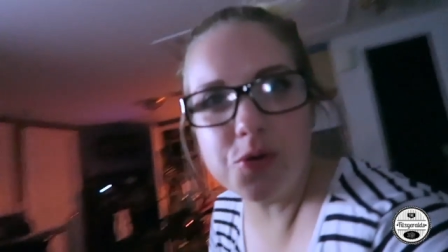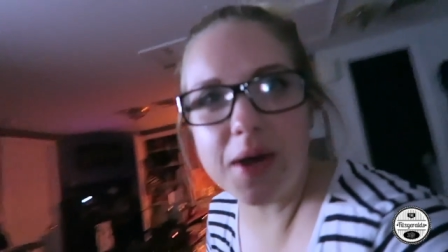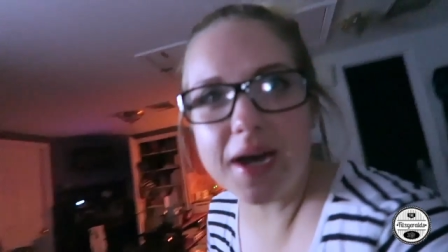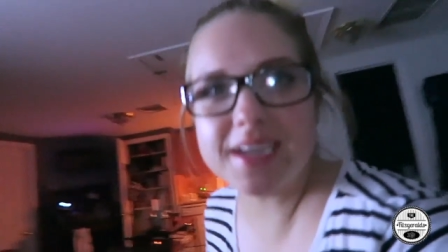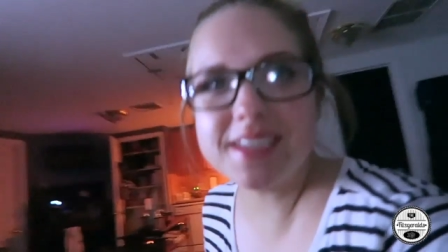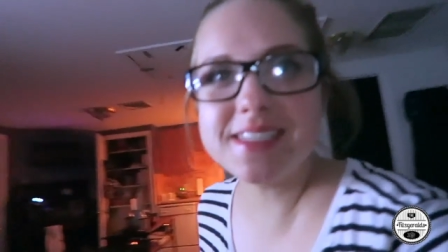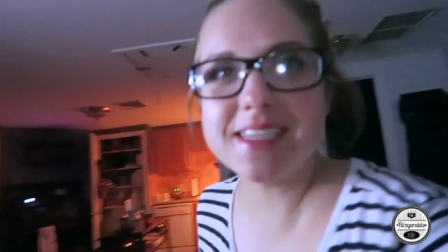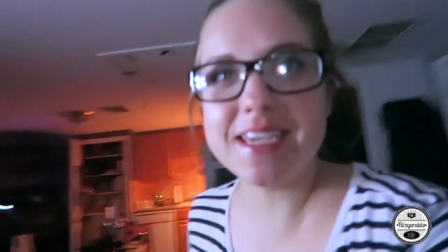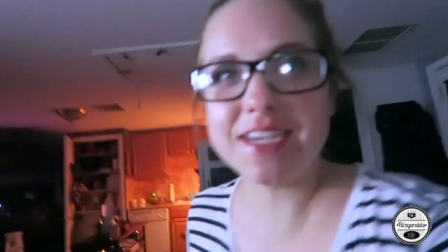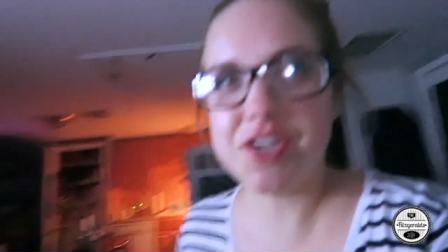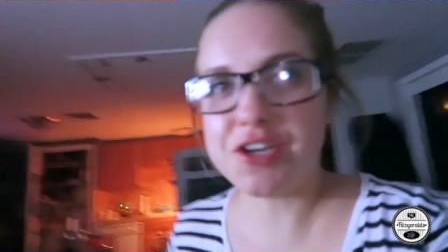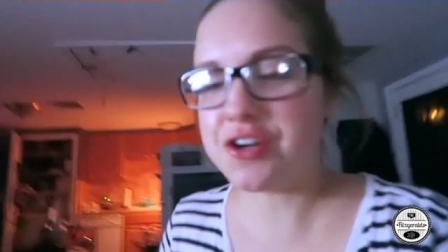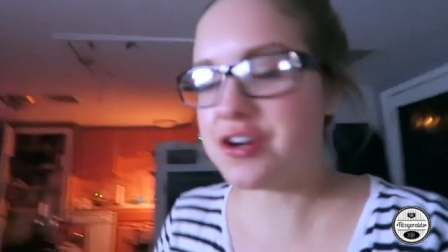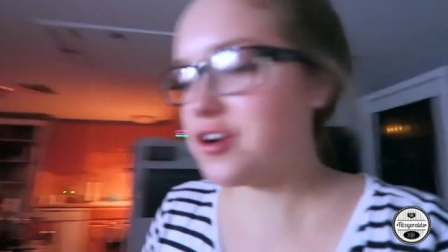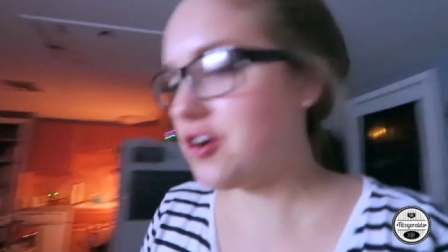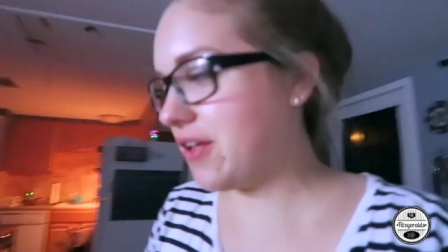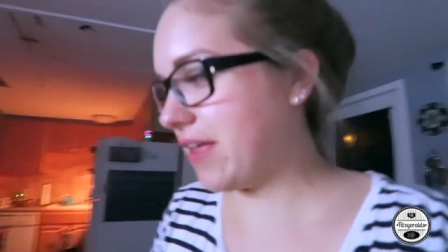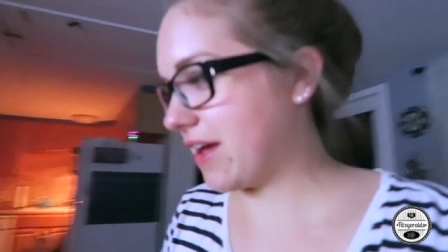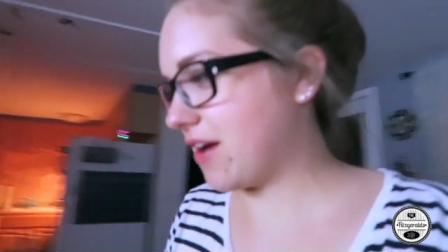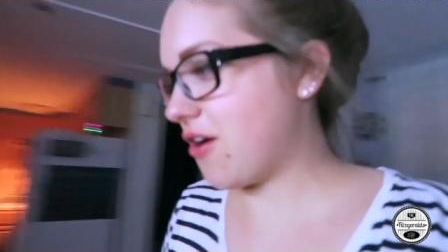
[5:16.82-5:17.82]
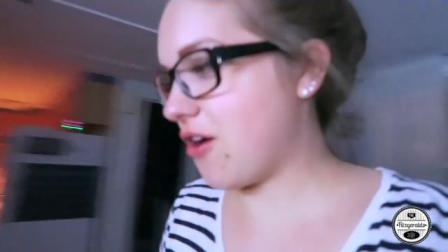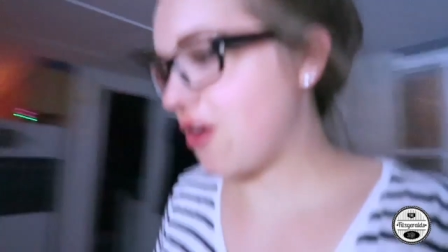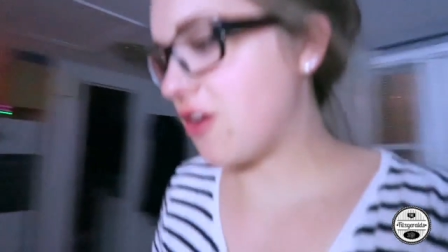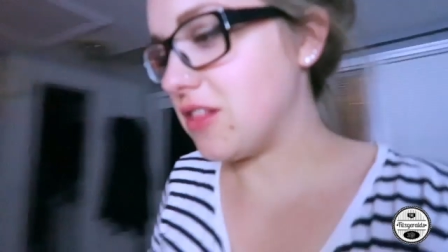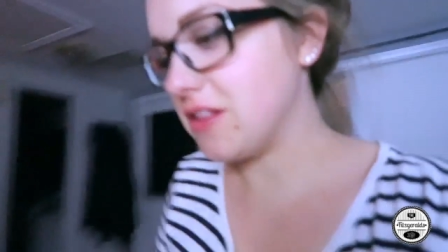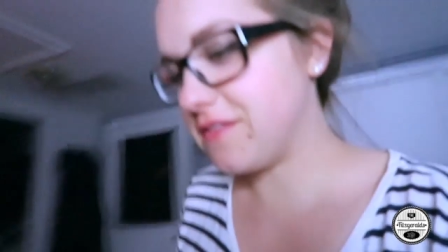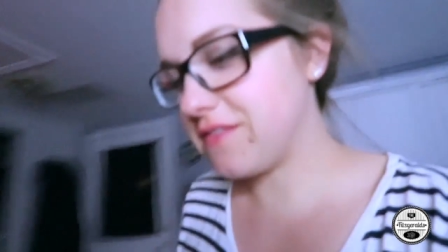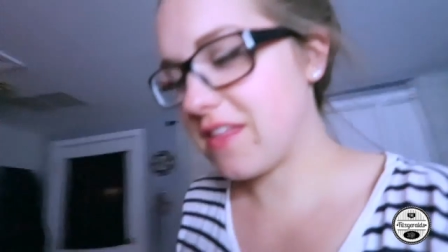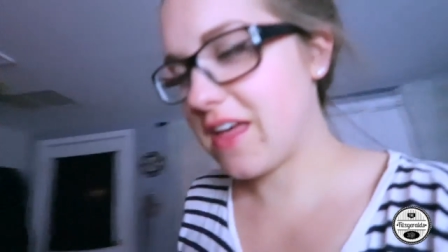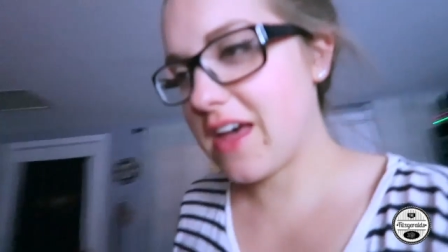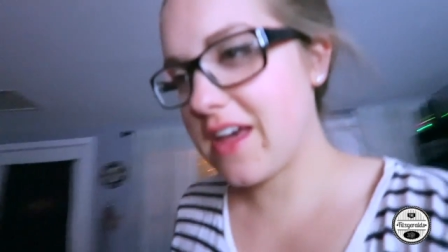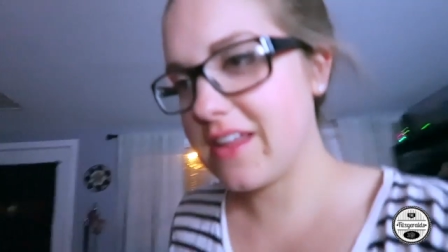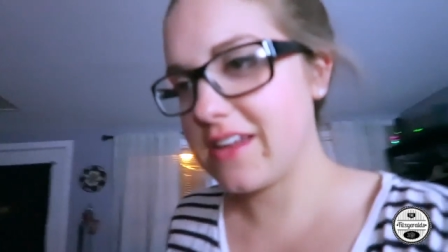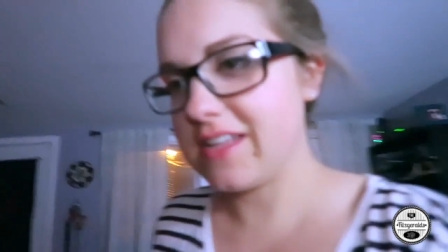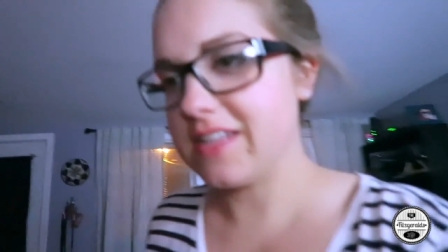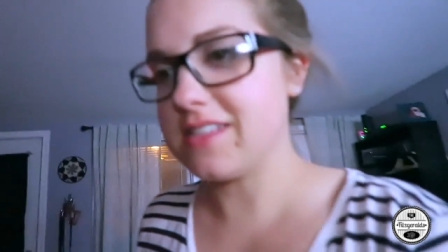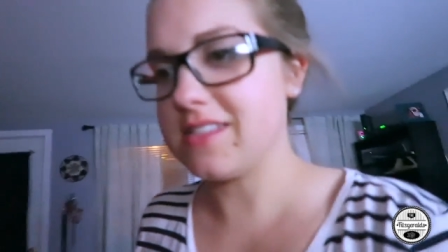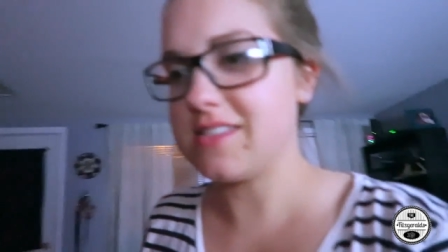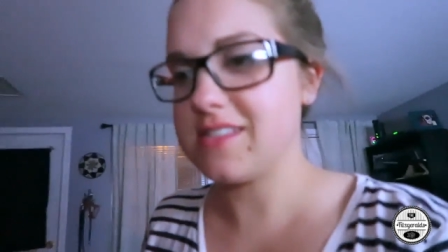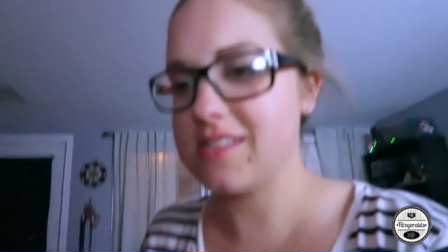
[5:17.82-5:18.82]
you guys hear like all of that?
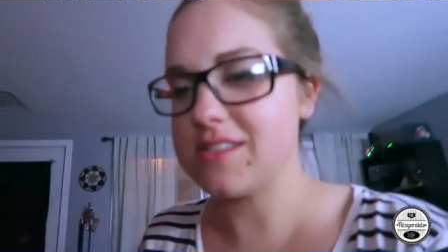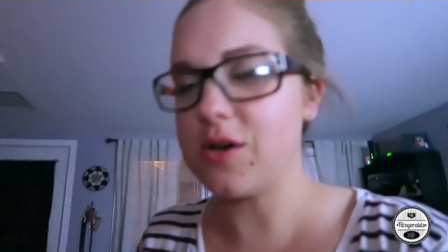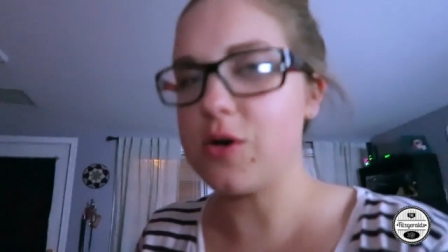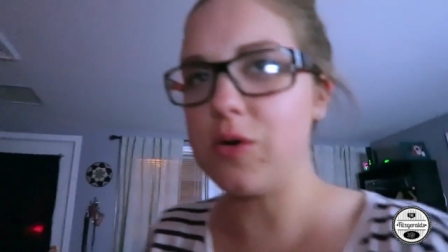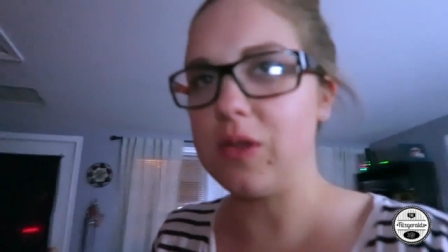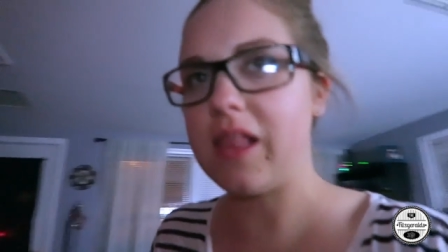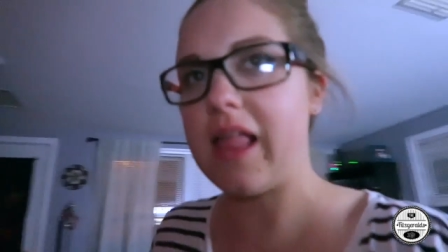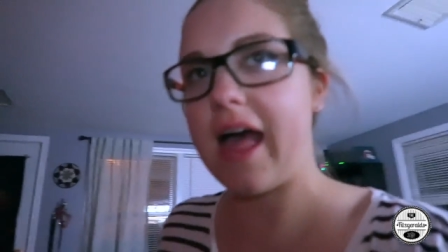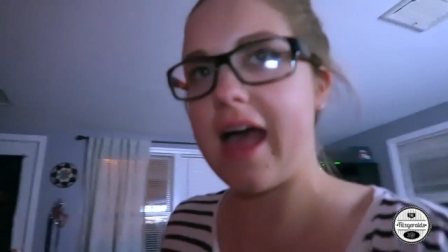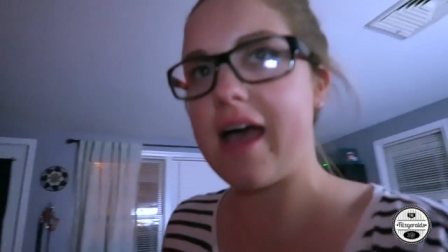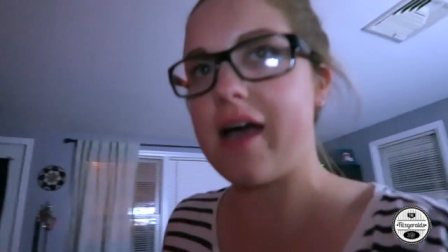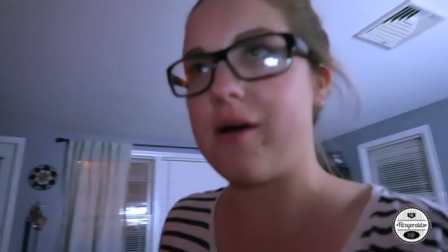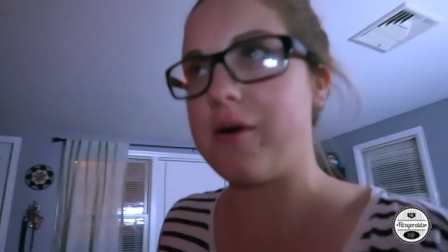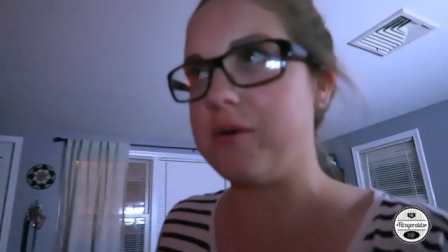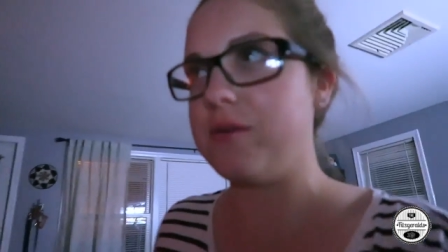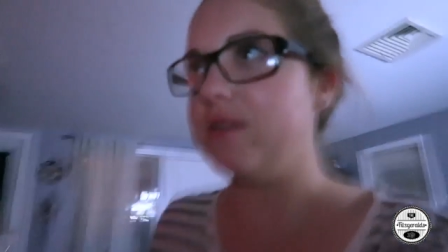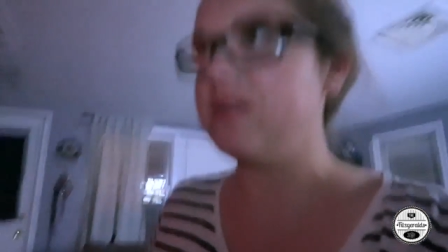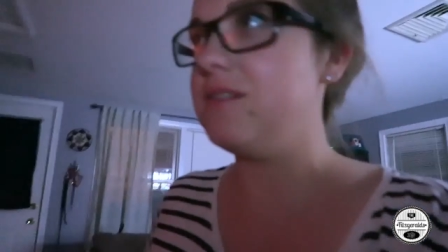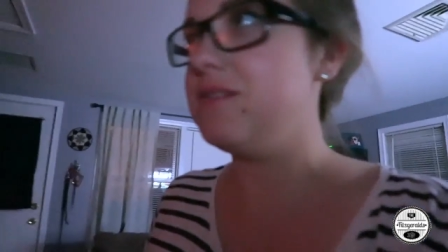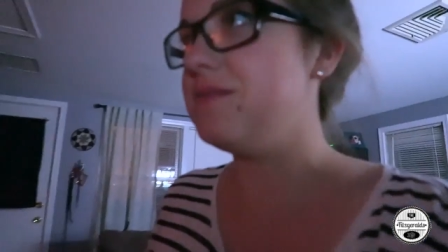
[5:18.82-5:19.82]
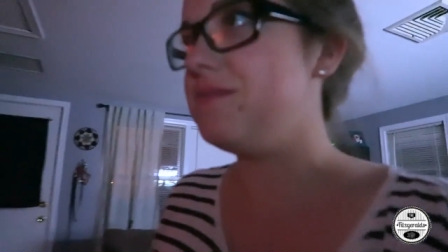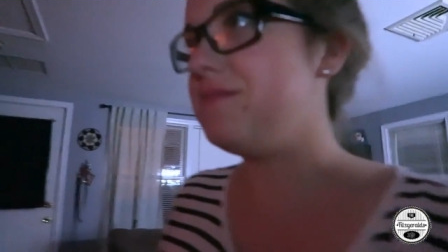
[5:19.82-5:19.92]
It's so loud.